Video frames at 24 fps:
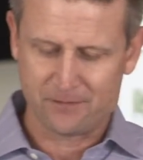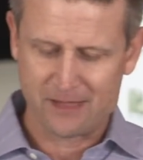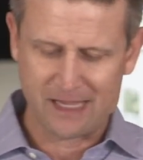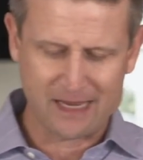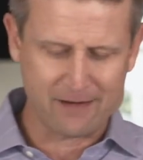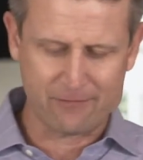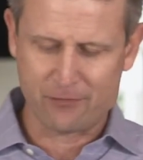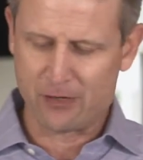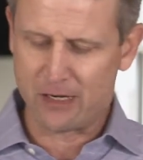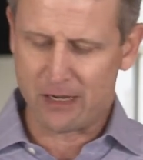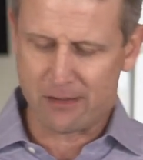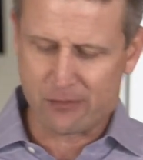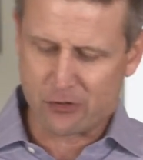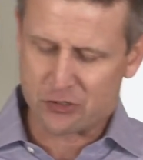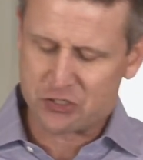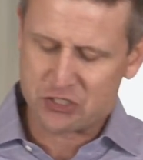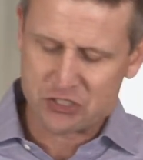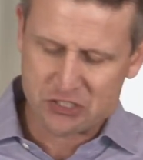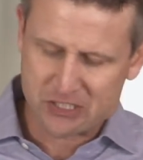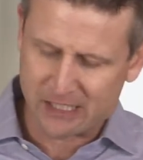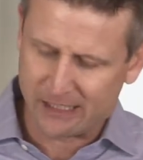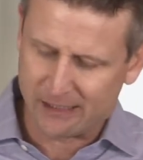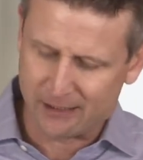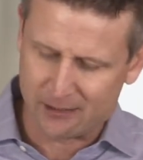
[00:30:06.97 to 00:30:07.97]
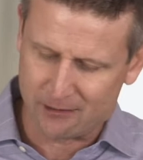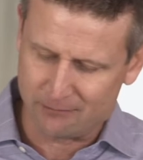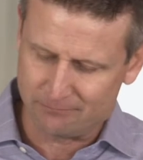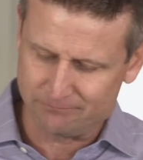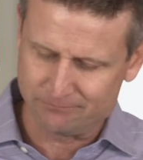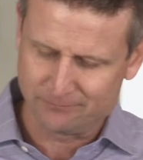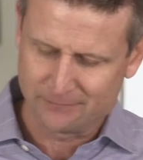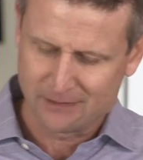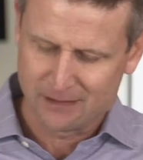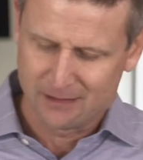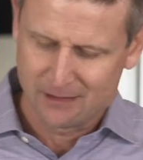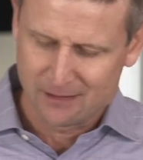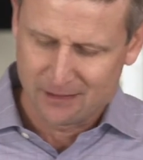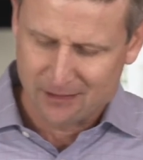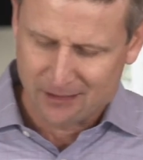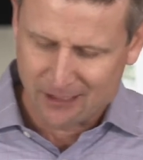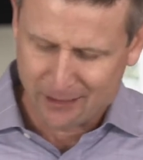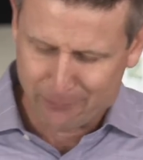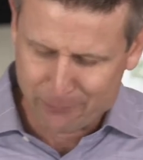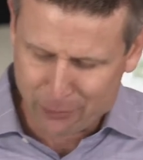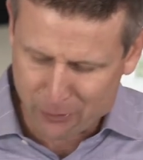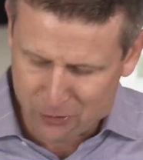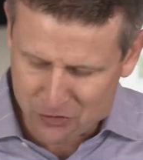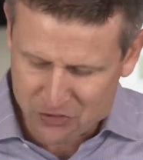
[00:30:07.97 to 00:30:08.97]
Every other sin
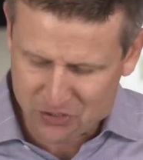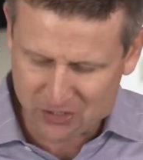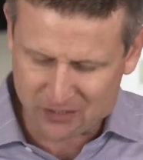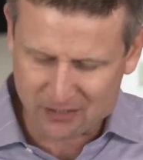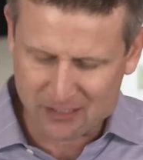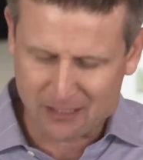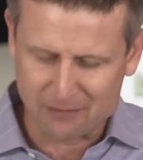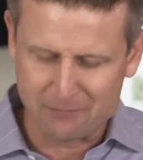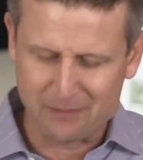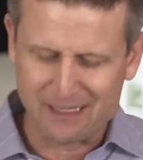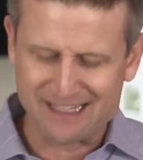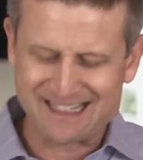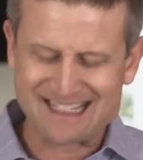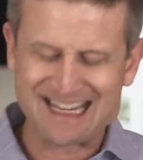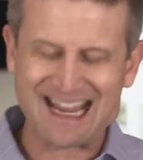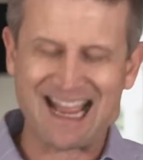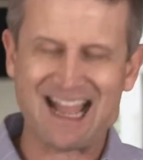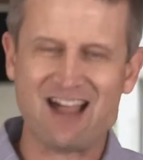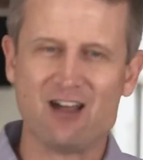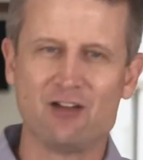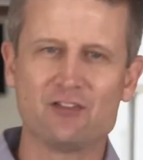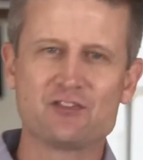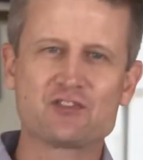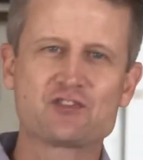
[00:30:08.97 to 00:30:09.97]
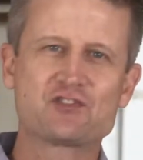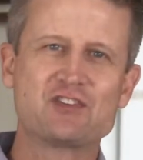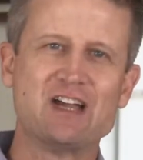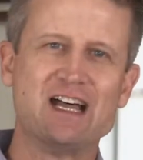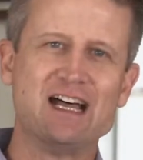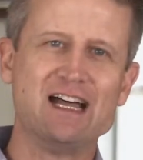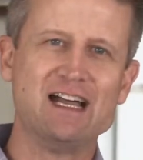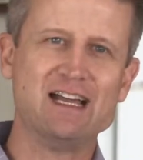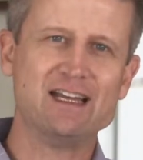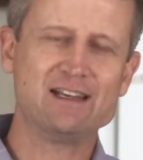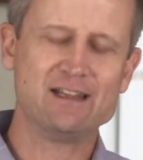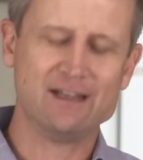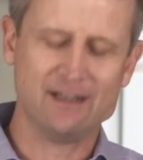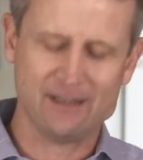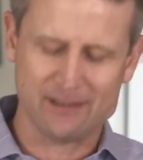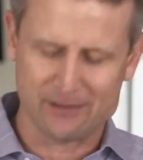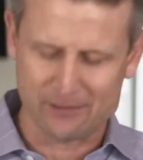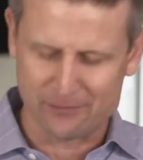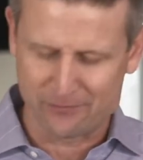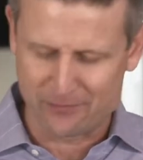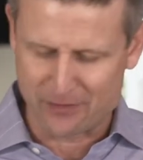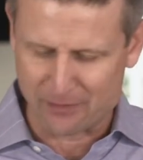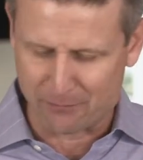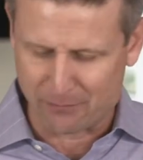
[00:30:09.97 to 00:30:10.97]
a person commits outside
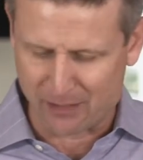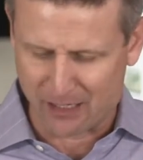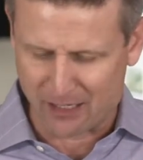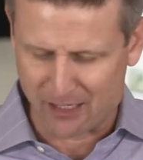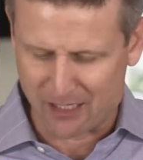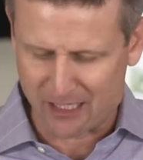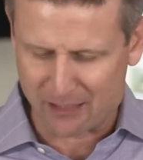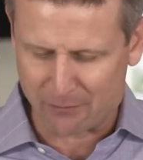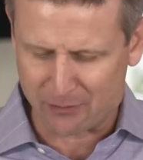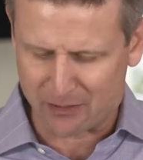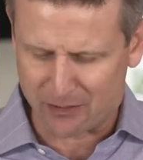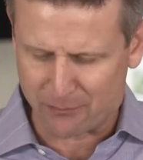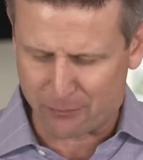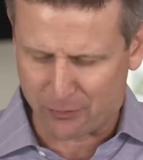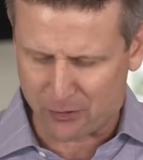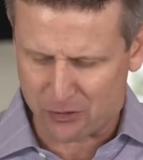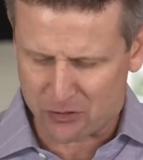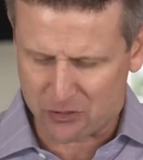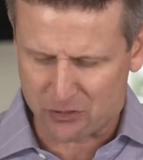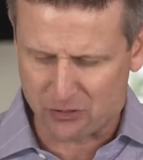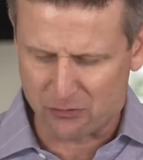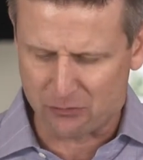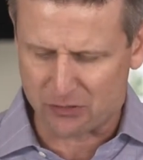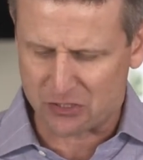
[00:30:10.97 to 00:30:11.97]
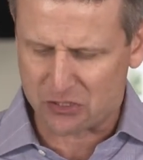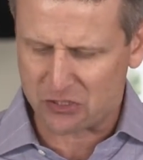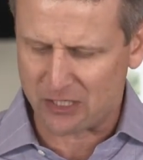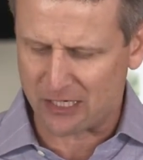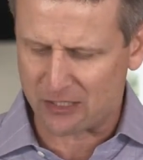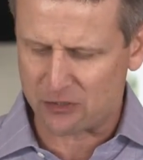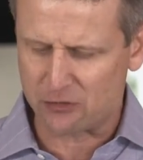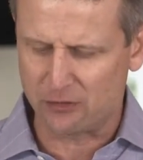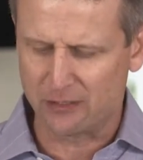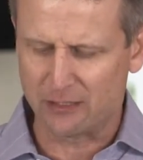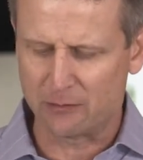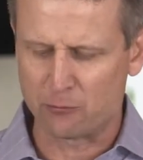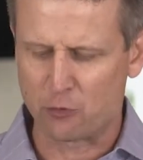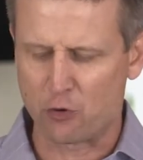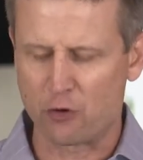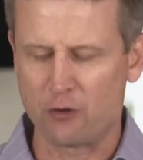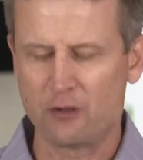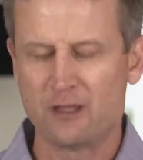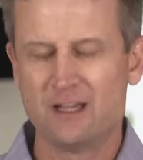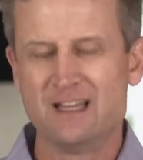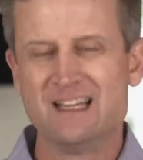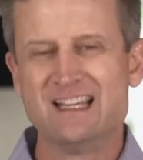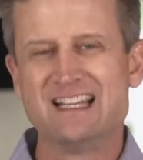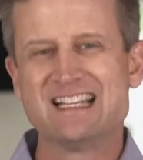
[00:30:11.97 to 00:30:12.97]
of the body, but the person who is sexually
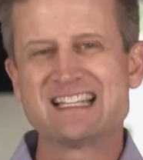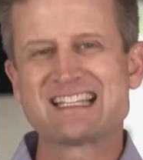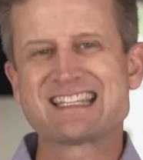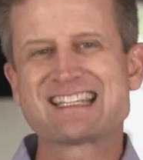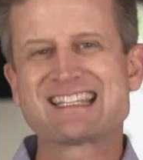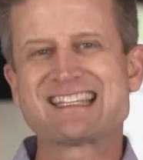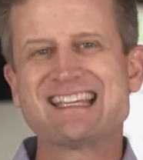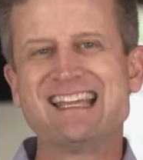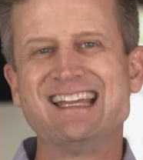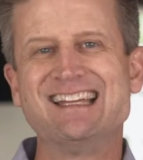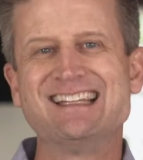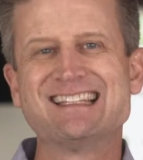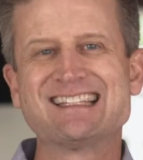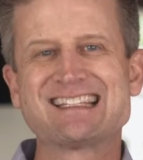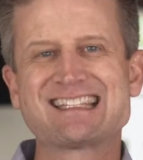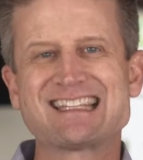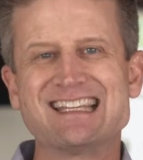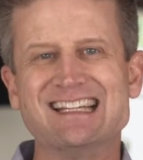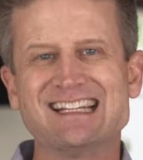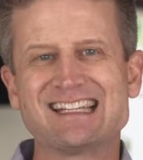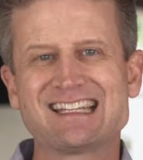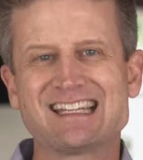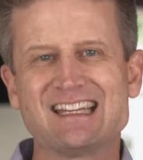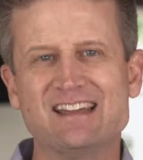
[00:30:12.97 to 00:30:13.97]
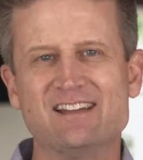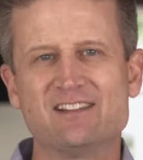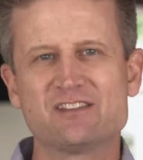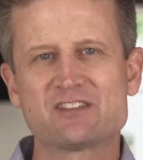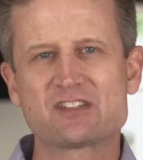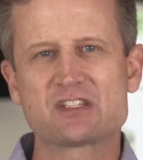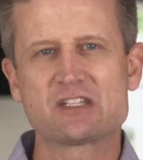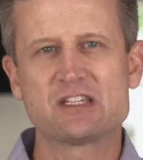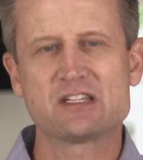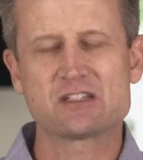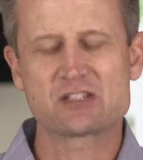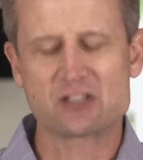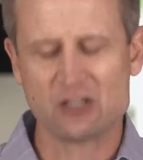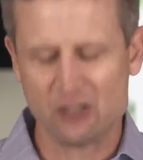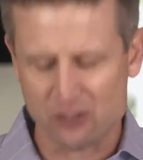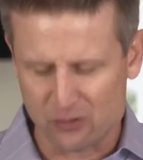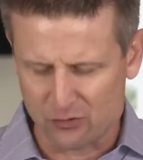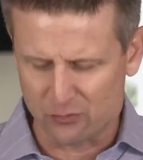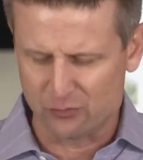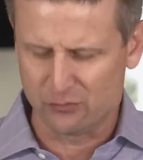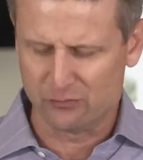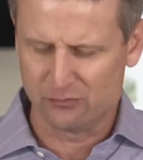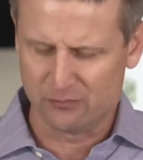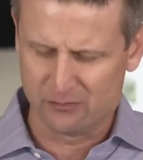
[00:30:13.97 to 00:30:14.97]
immoral sins against his
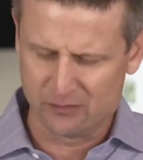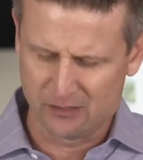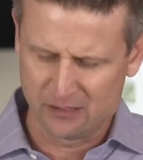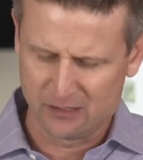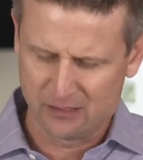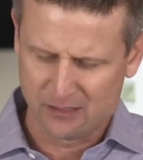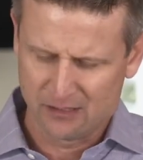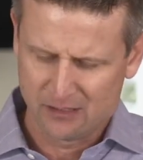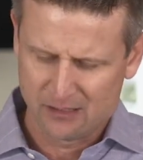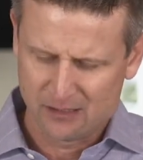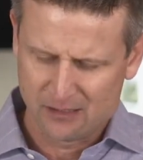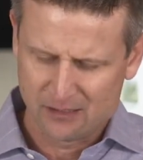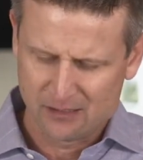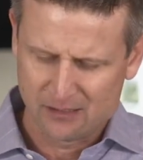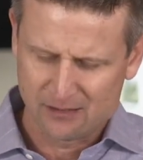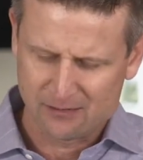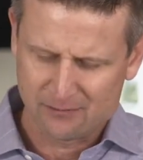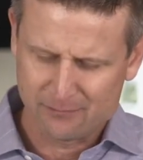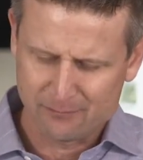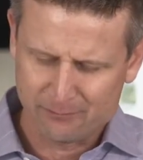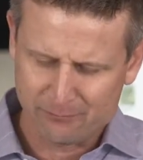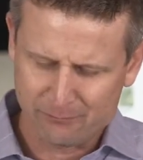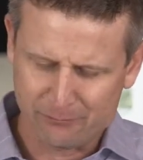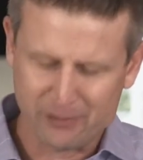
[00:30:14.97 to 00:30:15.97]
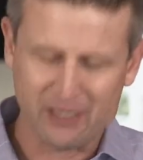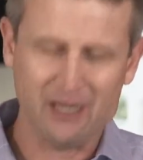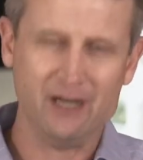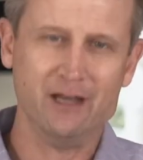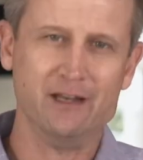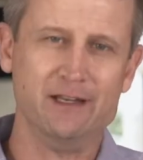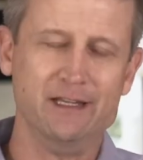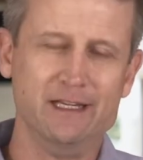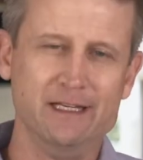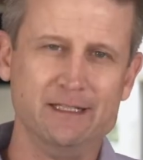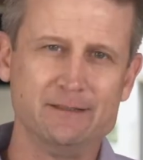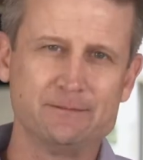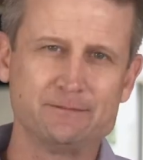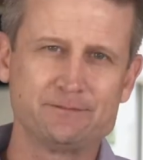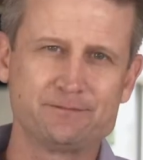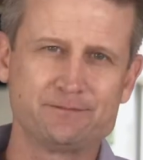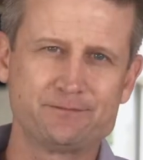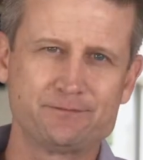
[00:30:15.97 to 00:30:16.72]
own body.